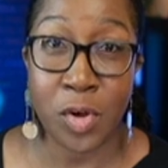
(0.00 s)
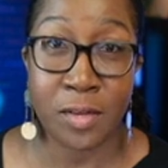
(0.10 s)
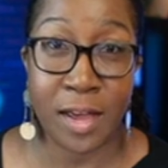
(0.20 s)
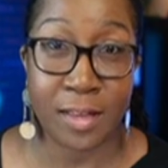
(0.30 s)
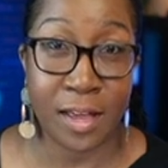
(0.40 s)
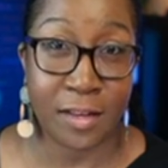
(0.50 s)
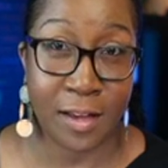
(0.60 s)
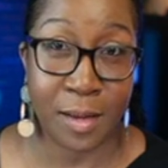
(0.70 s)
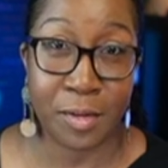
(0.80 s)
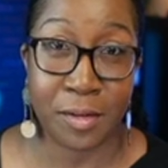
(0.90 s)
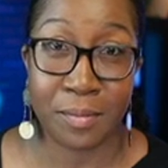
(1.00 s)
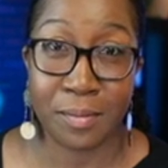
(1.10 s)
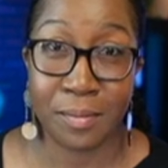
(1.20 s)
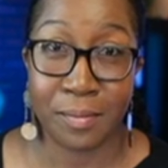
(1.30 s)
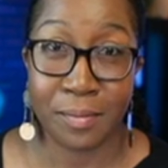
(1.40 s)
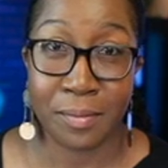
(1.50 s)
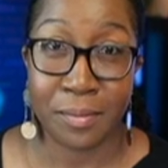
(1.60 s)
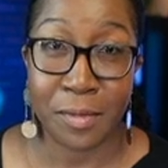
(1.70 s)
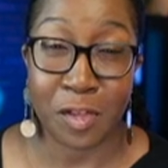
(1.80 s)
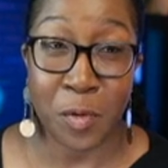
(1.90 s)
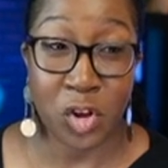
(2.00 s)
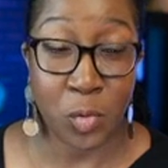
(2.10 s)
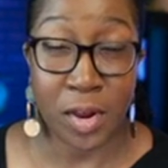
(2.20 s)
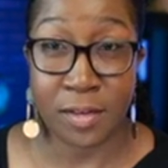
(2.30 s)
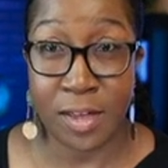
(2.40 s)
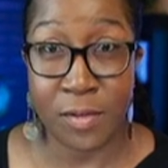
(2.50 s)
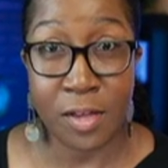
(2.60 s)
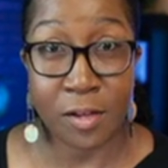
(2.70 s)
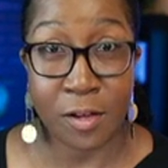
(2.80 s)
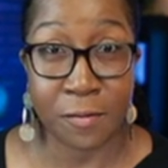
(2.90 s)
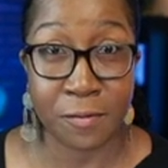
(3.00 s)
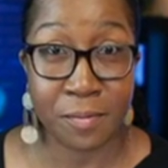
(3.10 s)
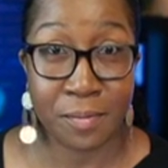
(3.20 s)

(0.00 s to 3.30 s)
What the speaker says: when you take that tablet. Especially when that TV's off.